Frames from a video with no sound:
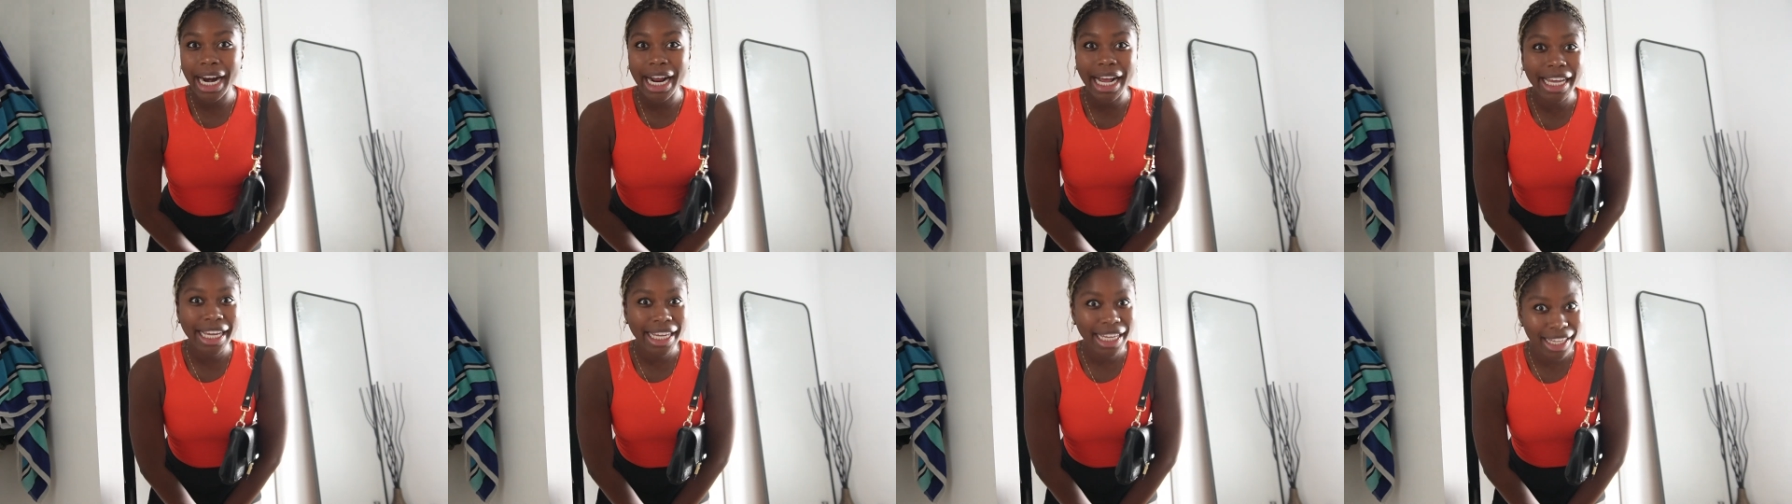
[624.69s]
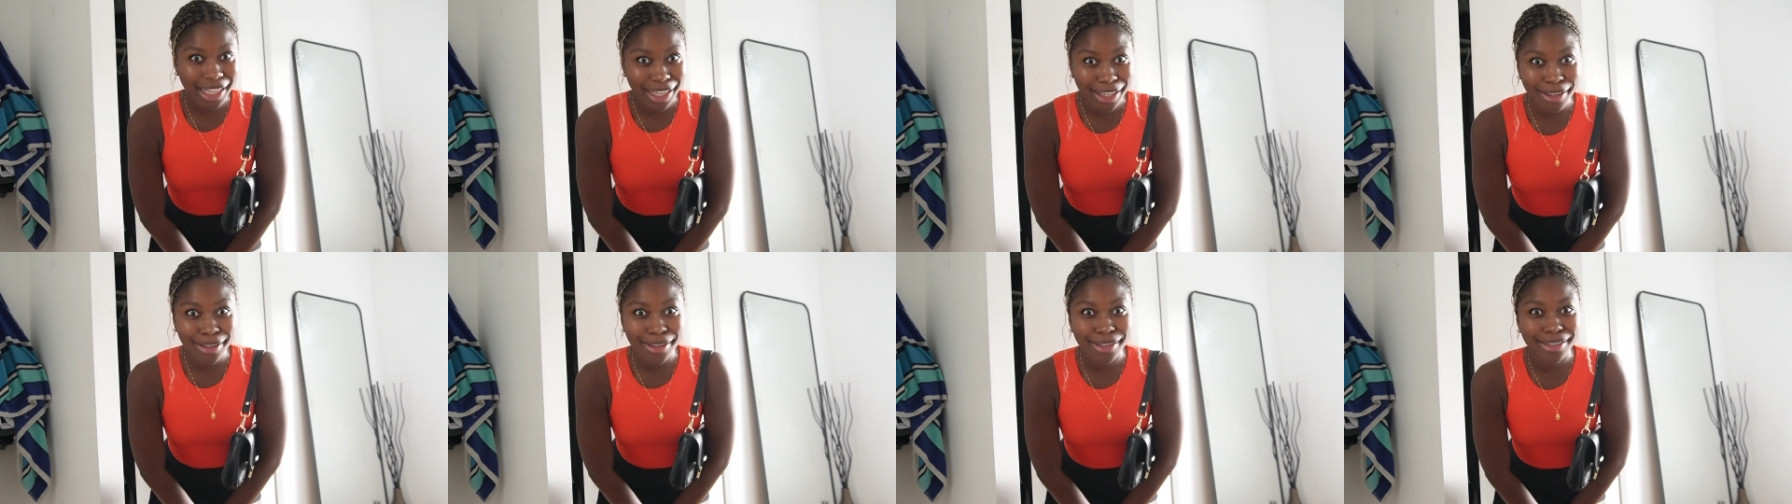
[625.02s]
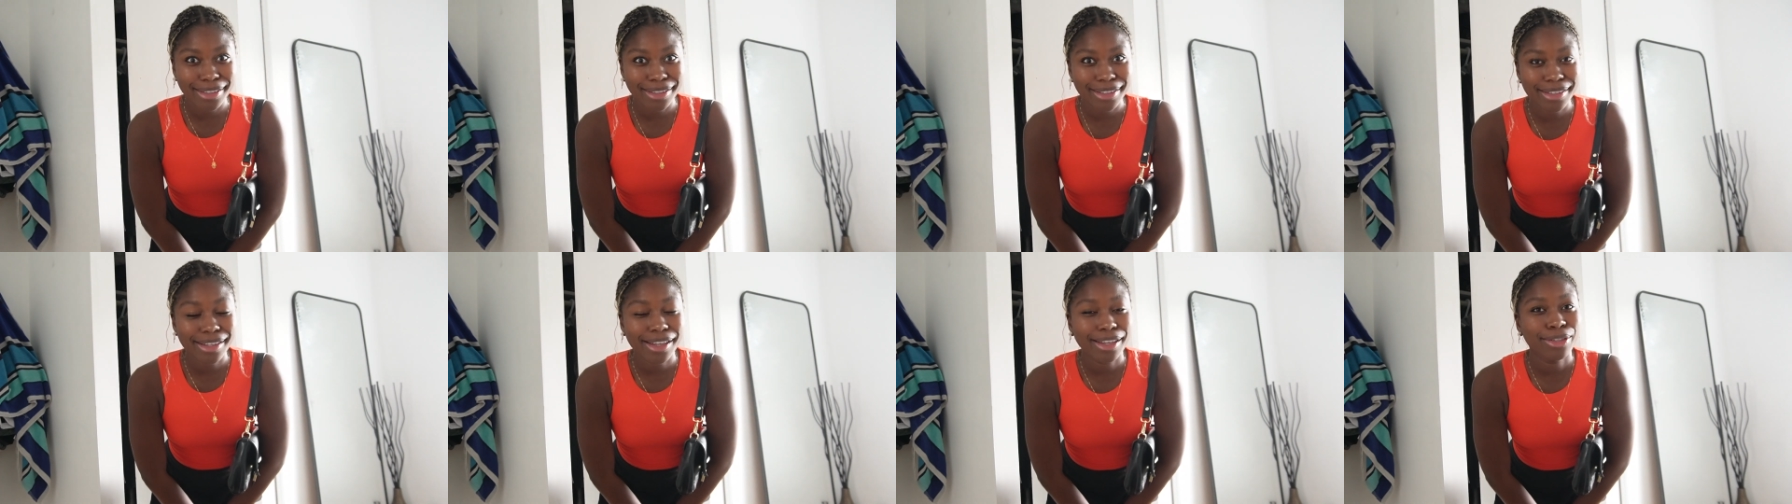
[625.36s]

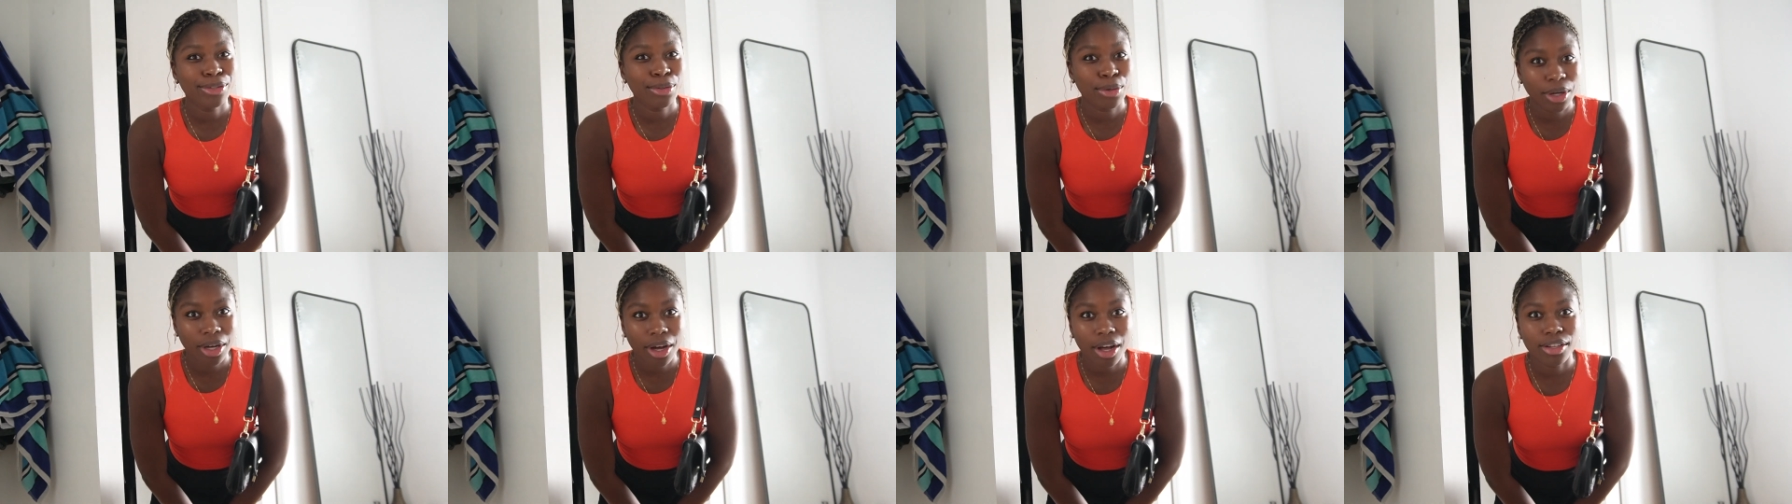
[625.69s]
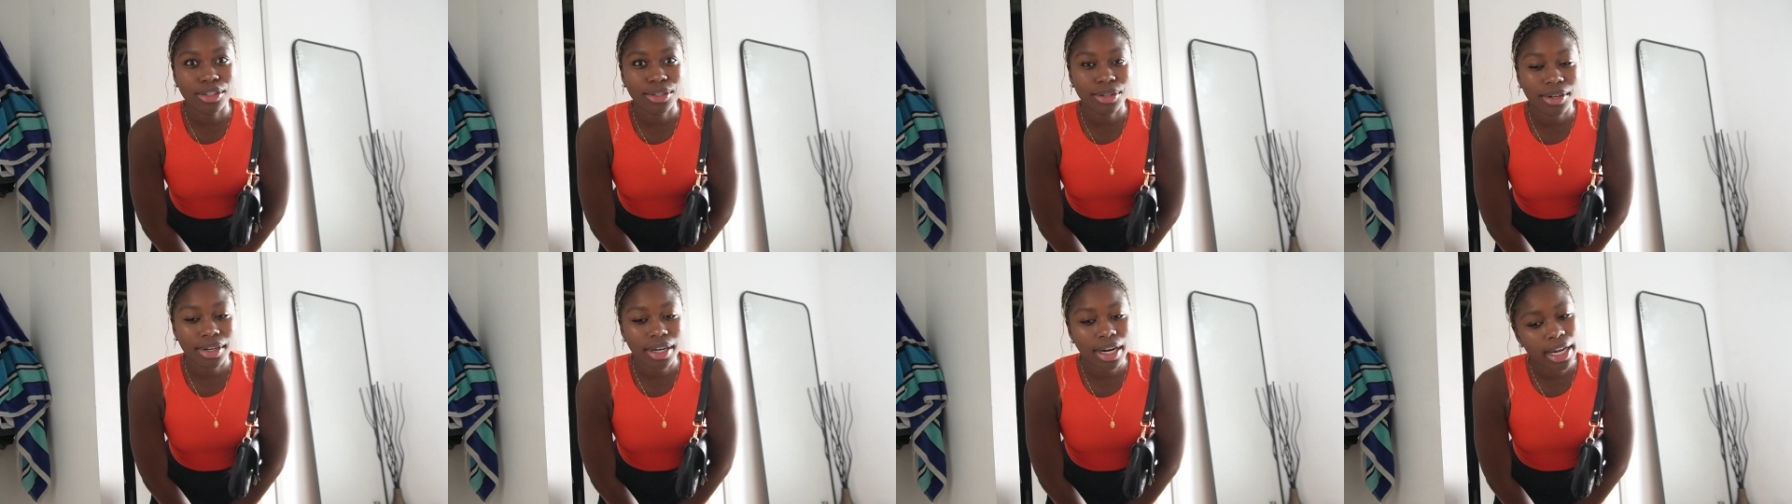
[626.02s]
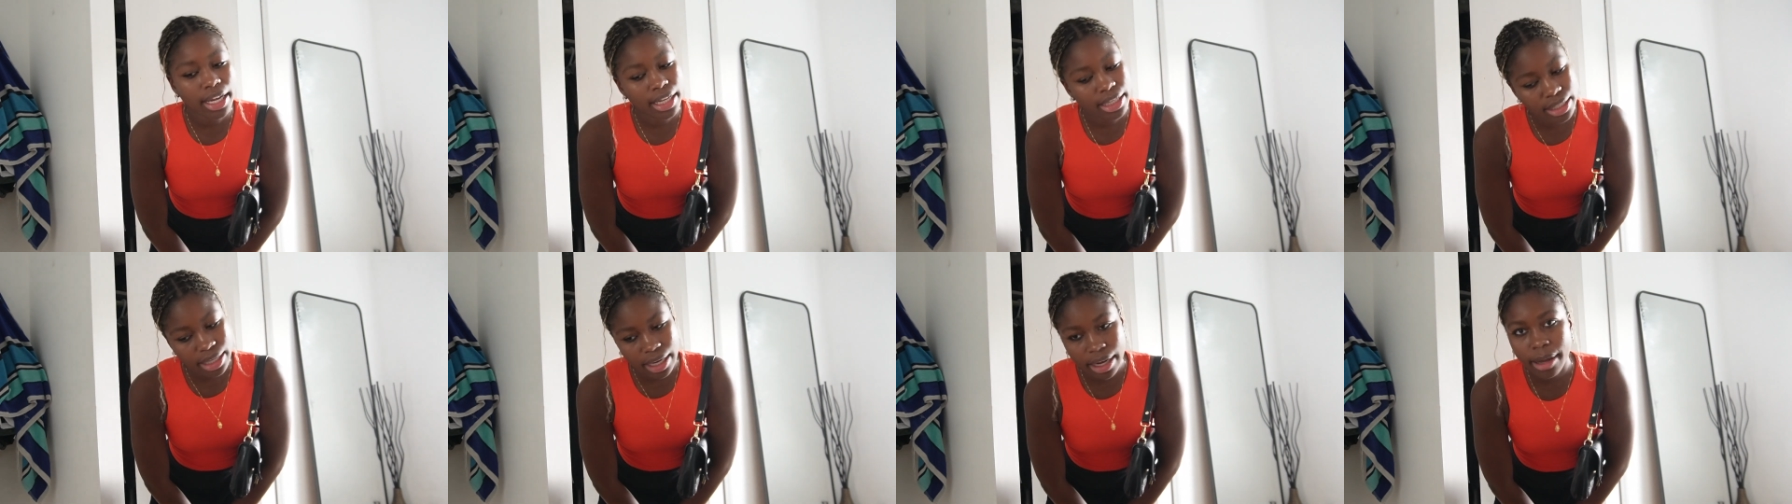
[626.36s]
heels to a concert.
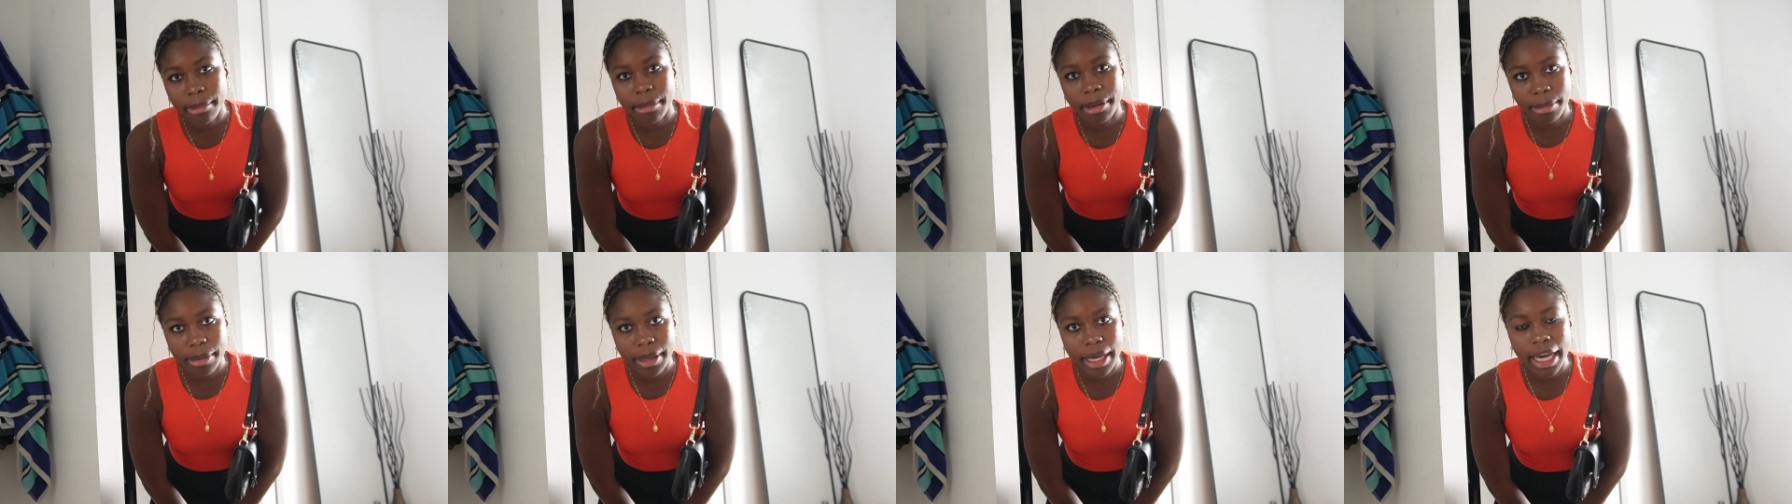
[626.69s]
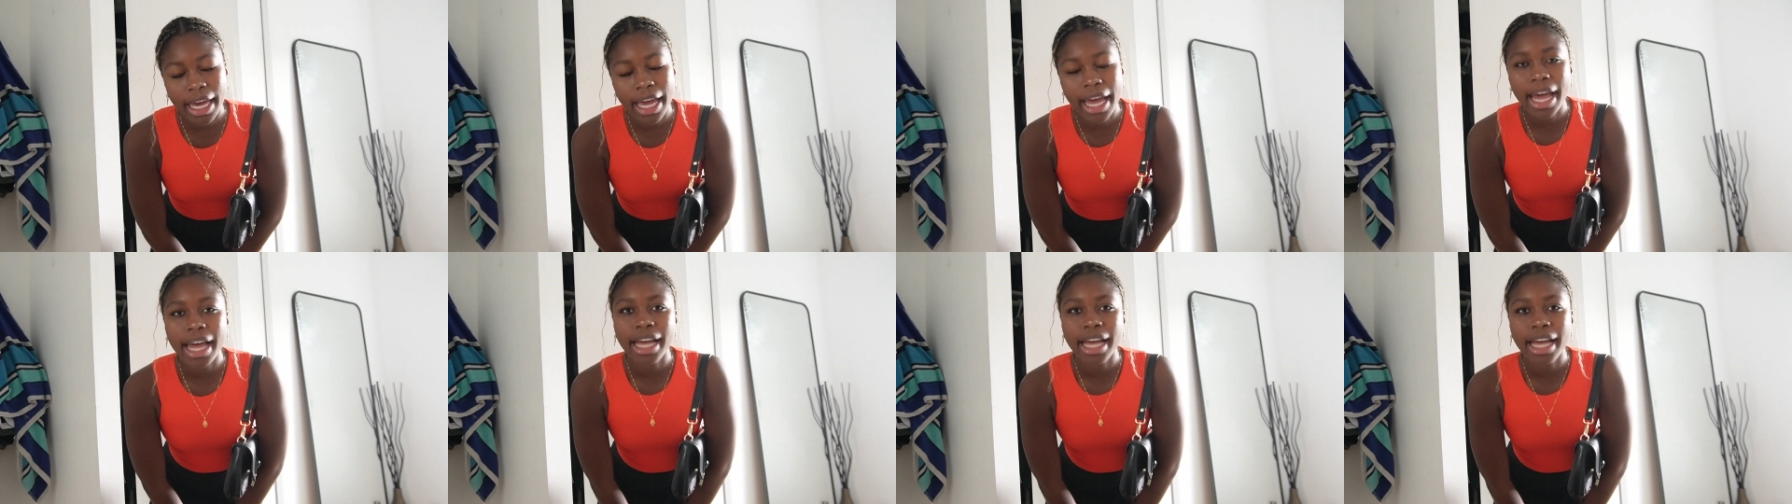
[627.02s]
It's not gonna be me.